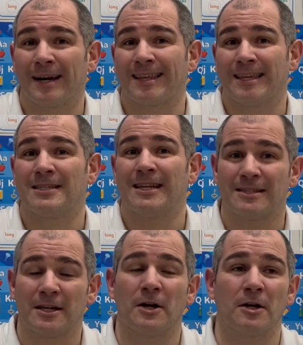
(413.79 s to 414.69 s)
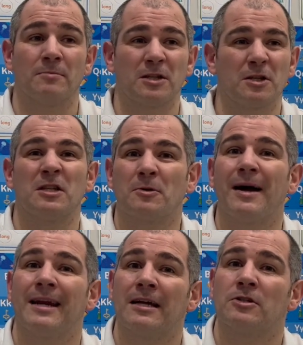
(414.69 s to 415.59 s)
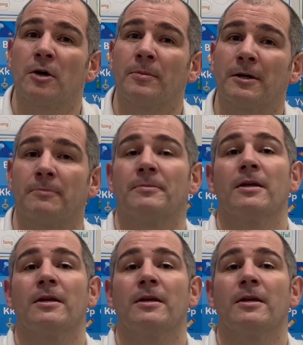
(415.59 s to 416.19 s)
like this, list outcomes. It's, it's quite a nice topic.